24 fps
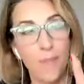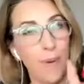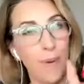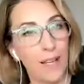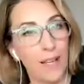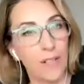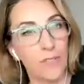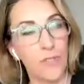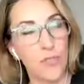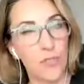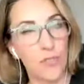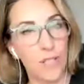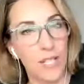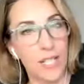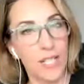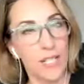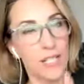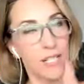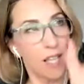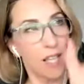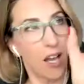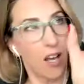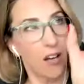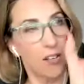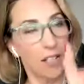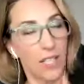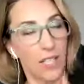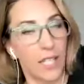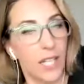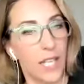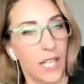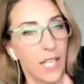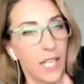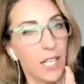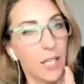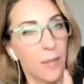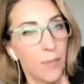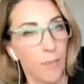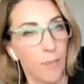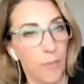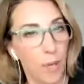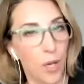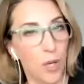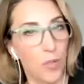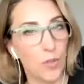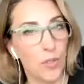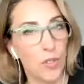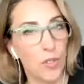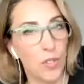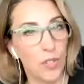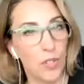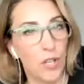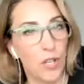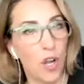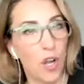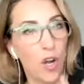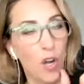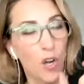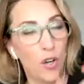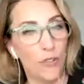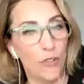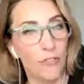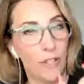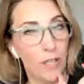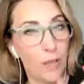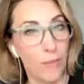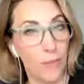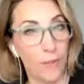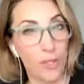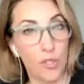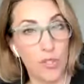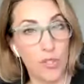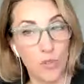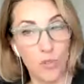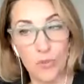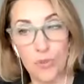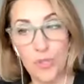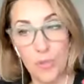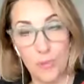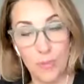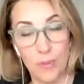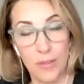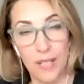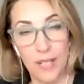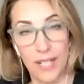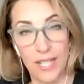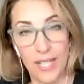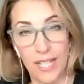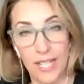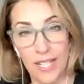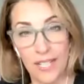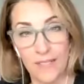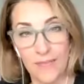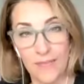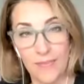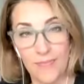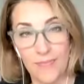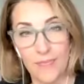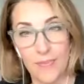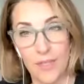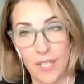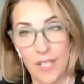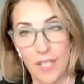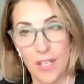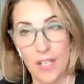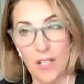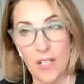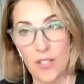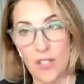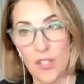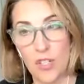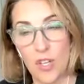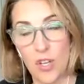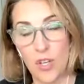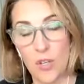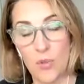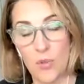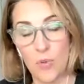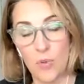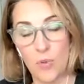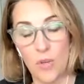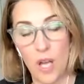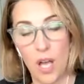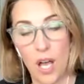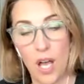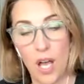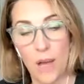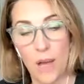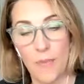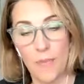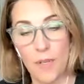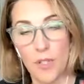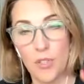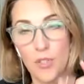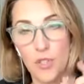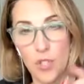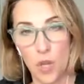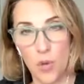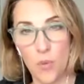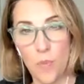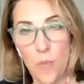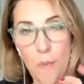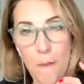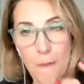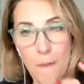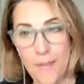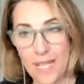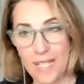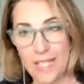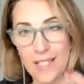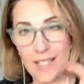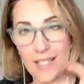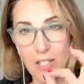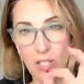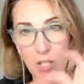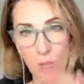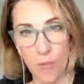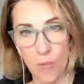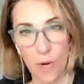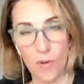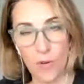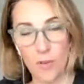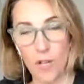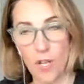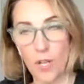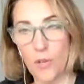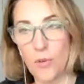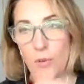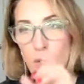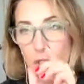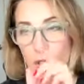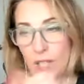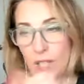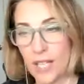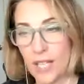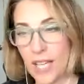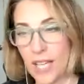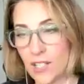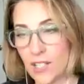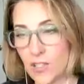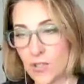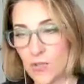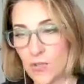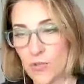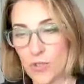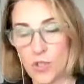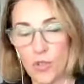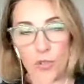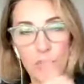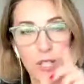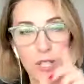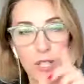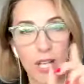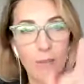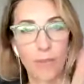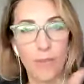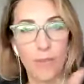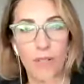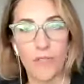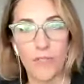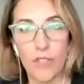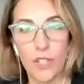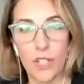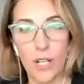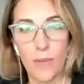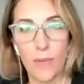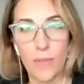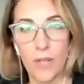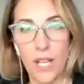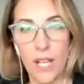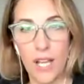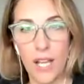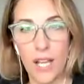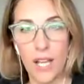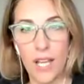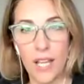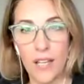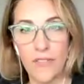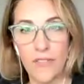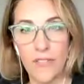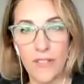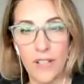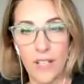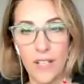Boundaries are a key component of emotional sobriety. So don't miss tomorrow. You can catch the recording, but if you come live,